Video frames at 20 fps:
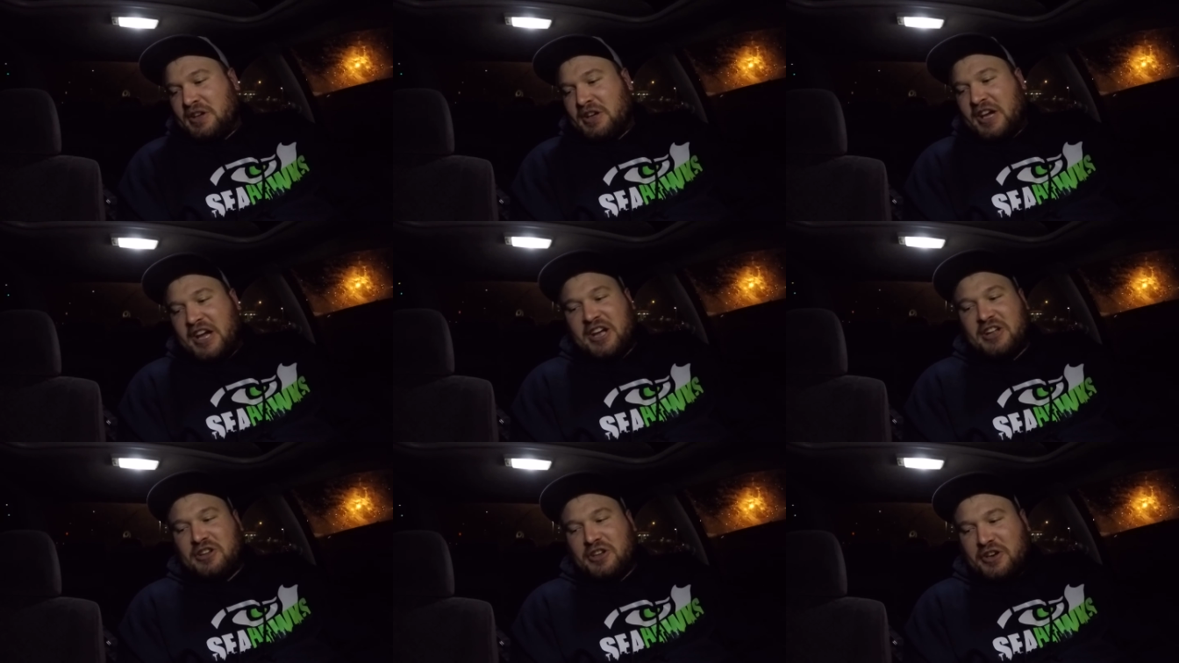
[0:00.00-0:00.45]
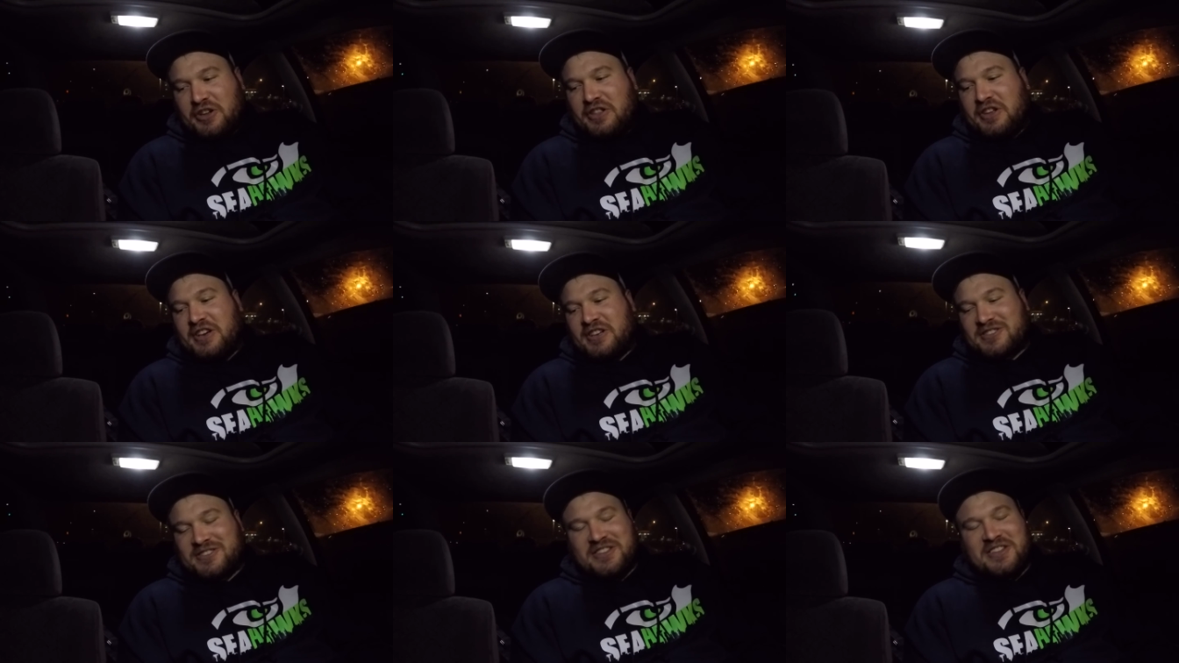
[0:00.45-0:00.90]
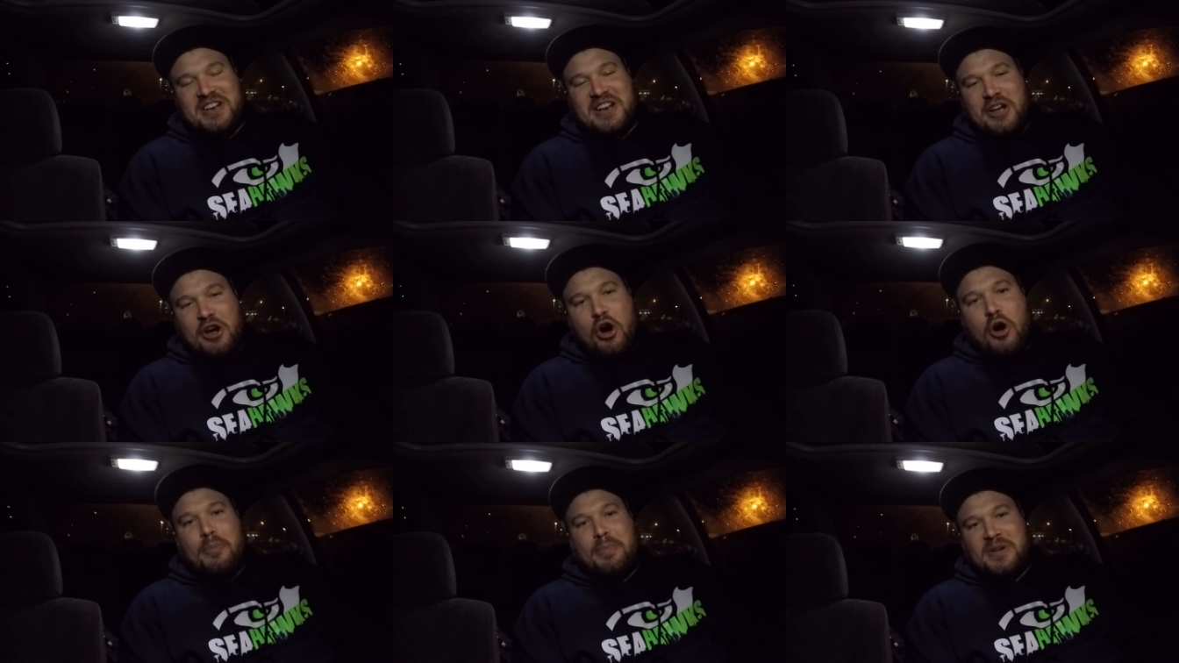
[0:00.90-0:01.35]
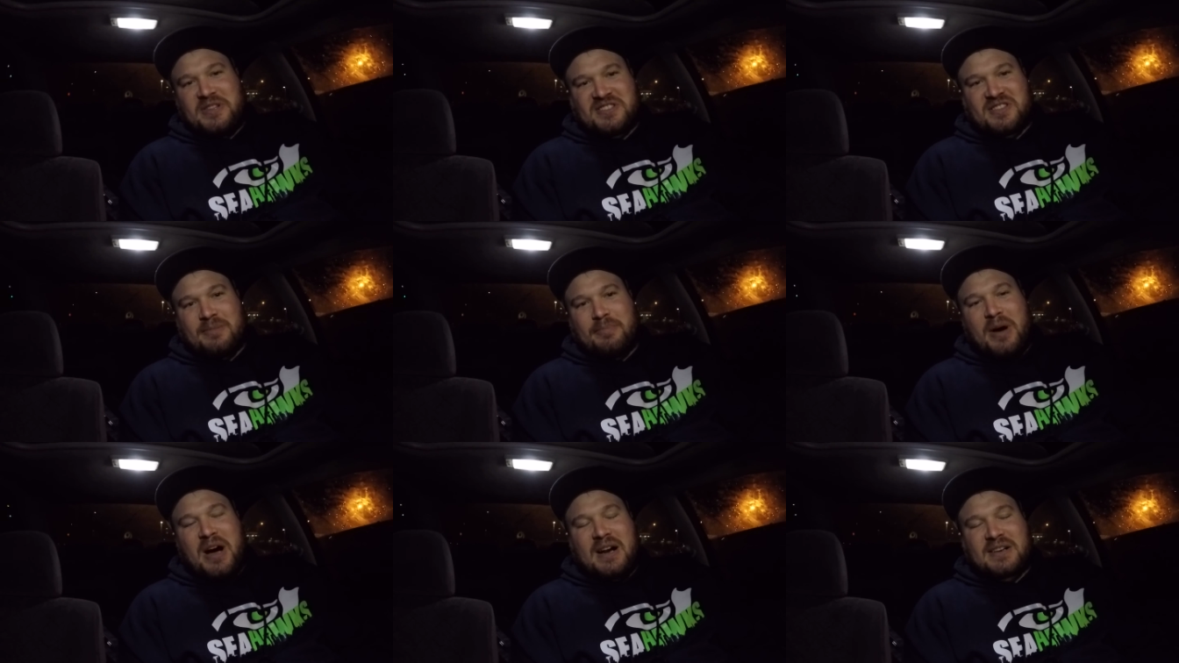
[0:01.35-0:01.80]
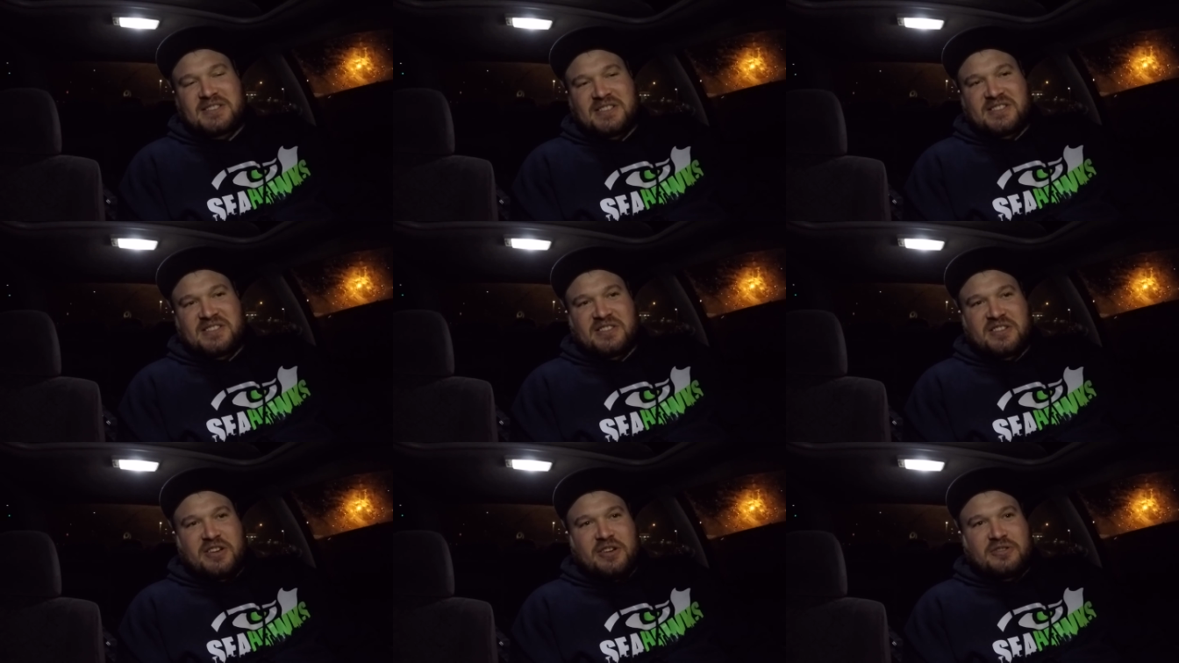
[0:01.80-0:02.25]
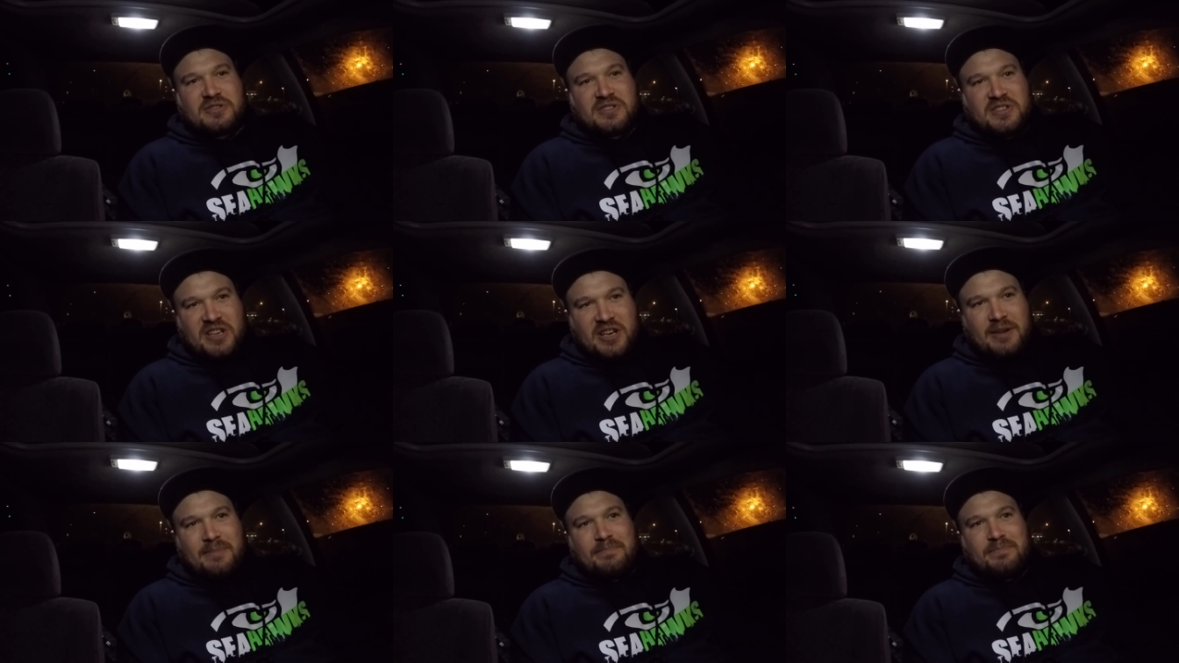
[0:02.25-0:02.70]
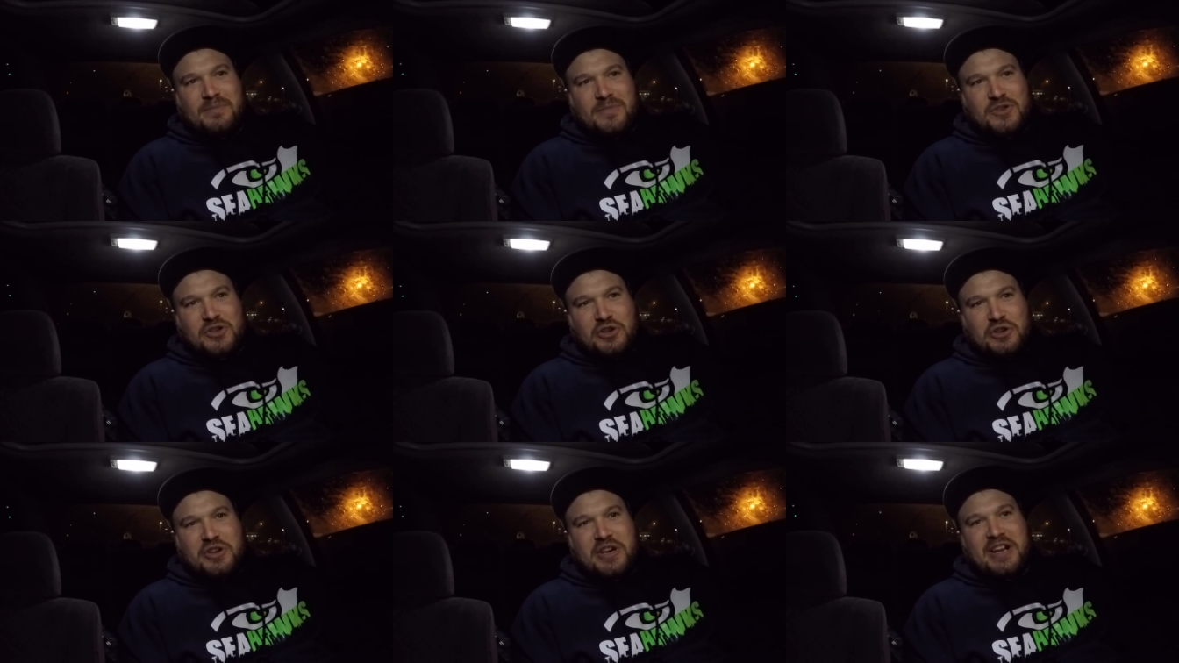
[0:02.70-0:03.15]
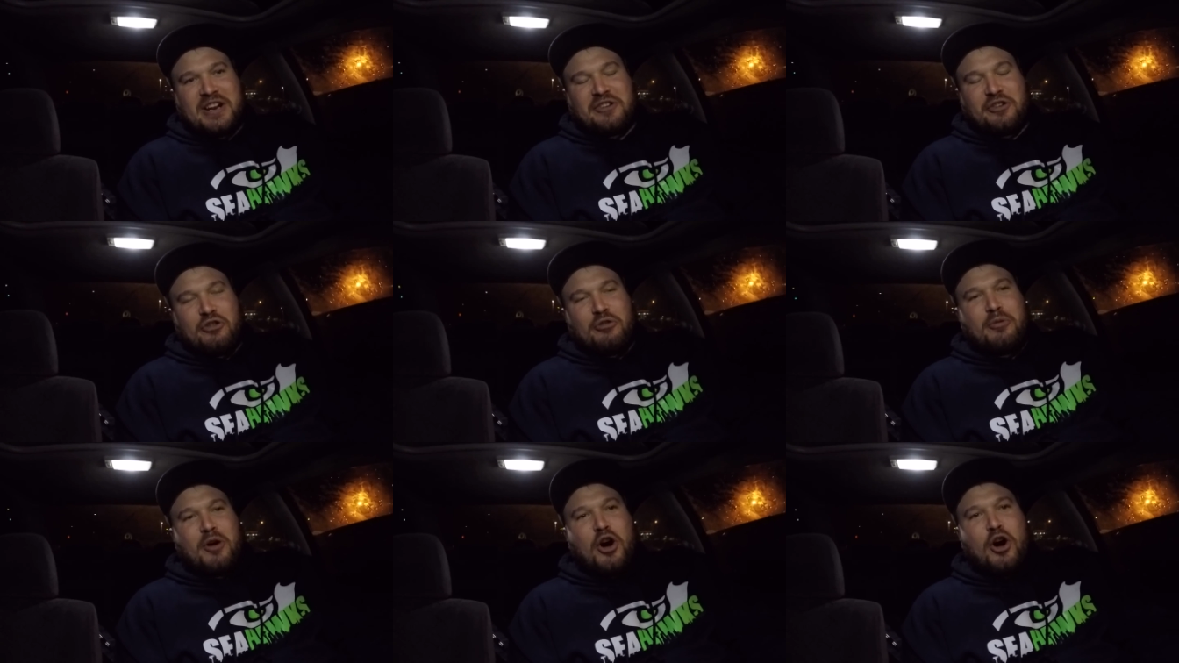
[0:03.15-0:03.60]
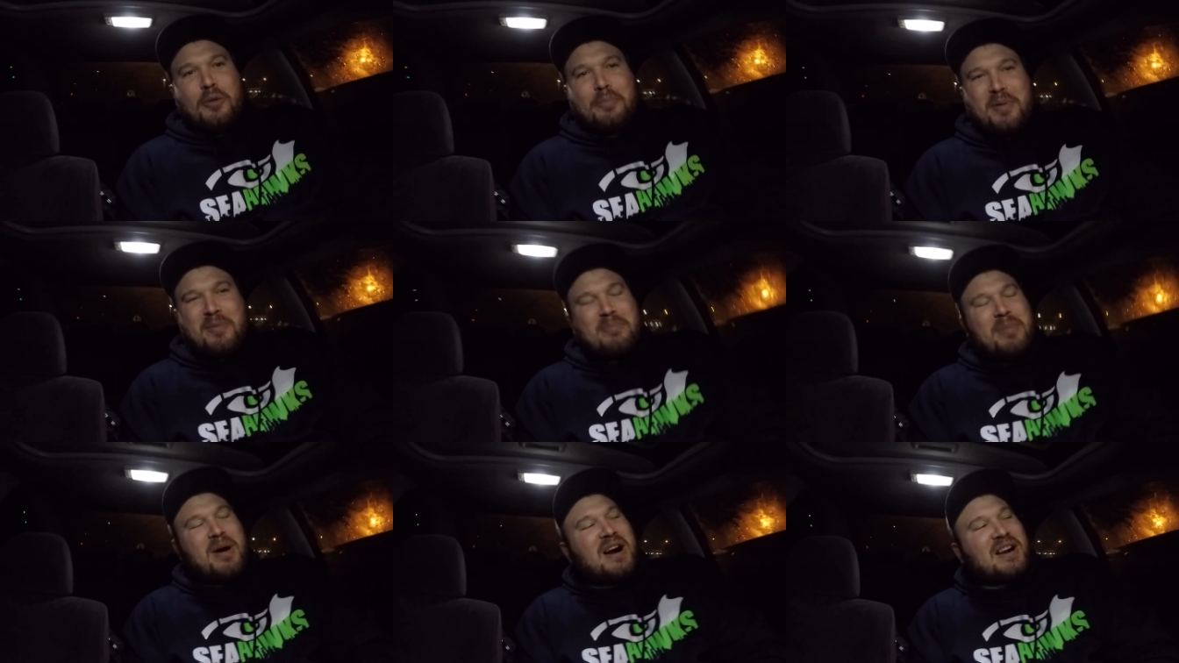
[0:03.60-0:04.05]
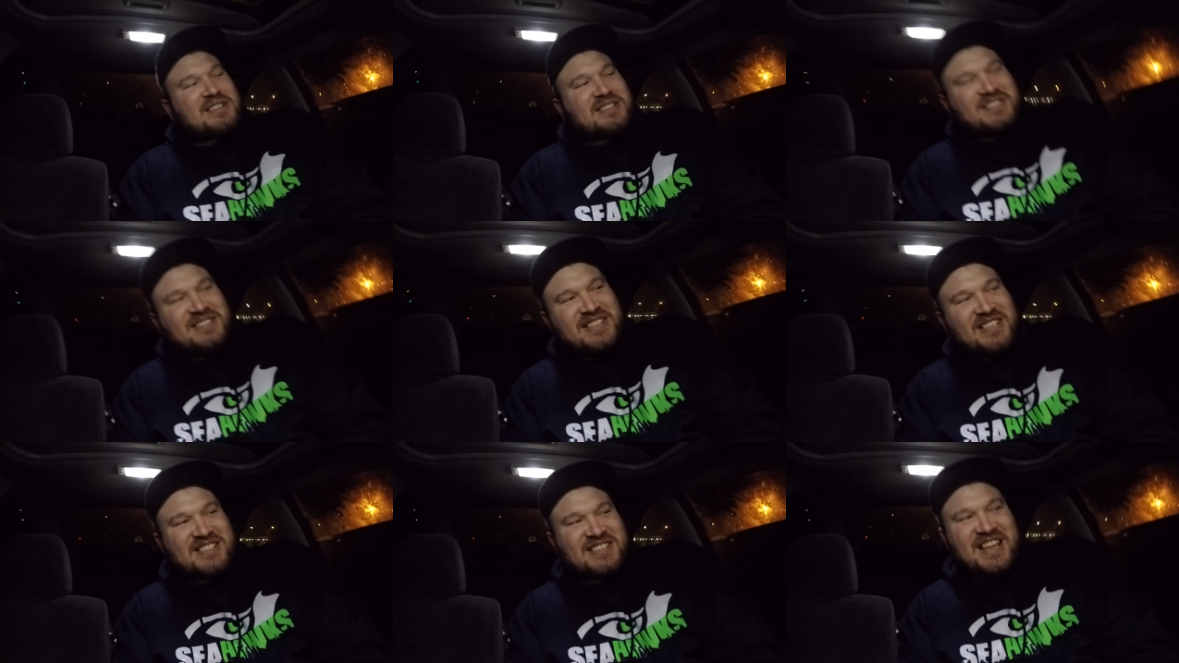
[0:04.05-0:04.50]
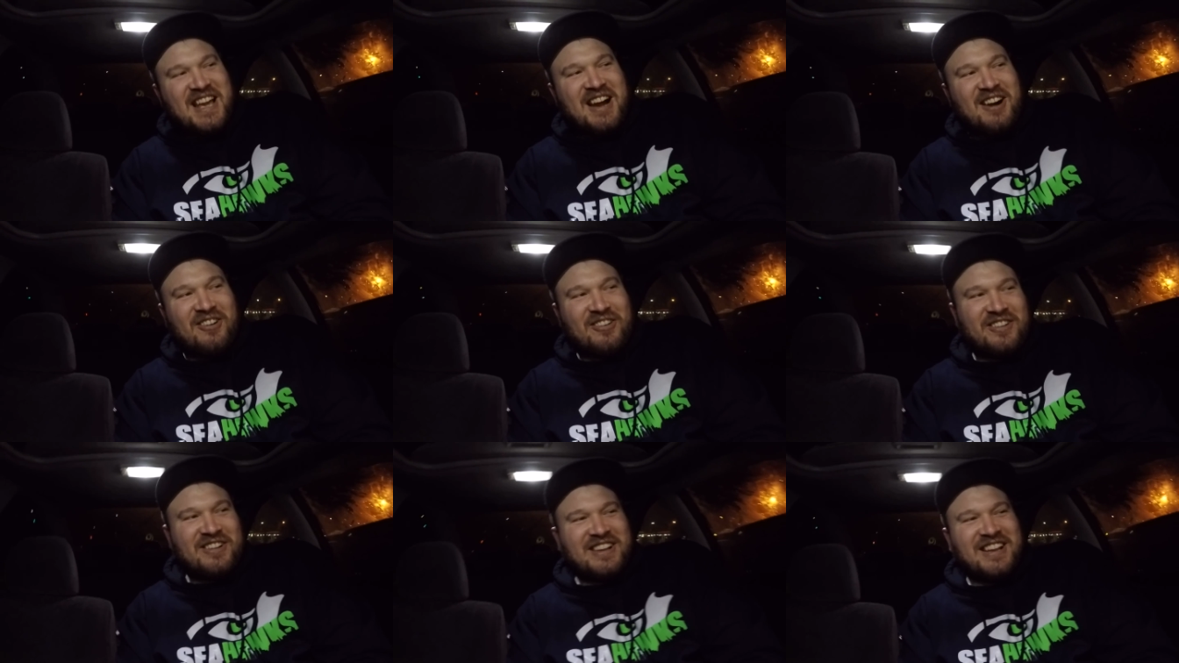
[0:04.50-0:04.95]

hey, look at this. And then he opens the boxes and goes, yep, so you got an open box discount.